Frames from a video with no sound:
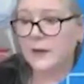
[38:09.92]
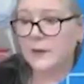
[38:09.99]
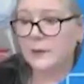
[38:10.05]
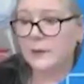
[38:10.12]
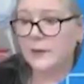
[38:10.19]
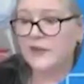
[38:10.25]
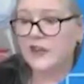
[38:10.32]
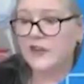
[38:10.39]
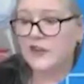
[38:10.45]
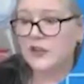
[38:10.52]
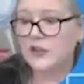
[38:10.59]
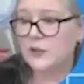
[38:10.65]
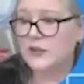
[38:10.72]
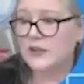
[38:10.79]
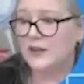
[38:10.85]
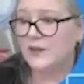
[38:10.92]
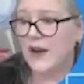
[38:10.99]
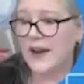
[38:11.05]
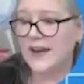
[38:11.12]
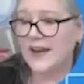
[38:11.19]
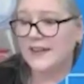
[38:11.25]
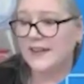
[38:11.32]
we were just using,
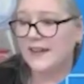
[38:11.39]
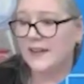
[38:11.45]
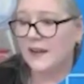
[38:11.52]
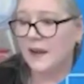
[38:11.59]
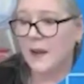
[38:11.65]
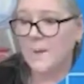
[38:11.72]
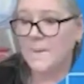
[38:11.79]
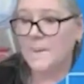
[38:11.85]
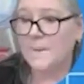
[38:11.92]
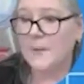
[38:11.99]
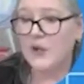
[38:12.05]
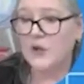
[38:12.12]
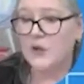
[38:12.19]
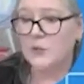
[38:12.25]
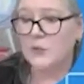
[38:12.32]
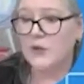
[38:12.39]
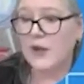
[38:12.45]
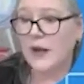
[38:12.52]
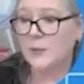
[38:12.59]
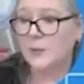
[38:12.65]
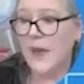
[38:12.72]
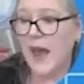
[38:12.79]
right? Boom, you
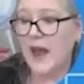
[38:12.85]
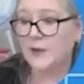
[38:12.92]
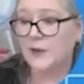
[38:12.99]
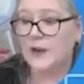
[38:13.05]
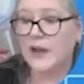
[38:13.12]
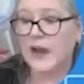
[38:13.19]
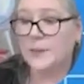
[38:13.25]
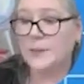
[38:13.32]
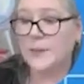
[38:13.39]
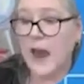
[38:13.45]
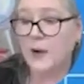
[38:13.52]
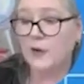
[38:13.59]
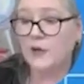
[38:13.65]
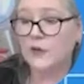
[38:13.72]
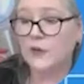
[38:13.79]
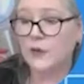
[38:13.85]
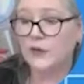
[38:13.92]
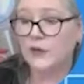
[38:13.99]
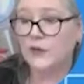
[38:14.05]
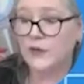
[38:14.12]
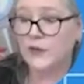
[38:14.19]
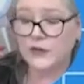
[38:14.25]
got a battery, you got a power source
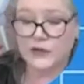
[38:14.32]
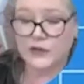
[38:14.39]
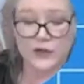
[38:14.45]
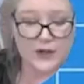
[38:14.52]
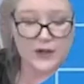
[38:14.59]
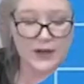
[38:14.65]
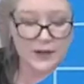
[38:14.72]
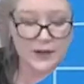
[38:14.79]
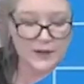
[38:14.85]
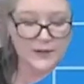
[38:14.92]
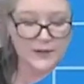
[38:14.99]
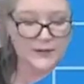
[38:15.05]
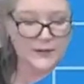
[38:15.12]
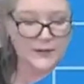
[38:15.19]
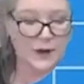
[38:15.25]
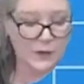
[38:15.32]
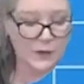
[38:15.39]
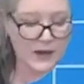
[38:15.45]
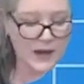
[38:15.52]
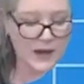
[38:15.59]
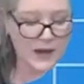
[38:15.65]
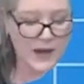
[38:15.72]
for your circuit.
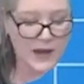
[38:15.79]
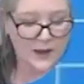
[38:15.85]
Okay,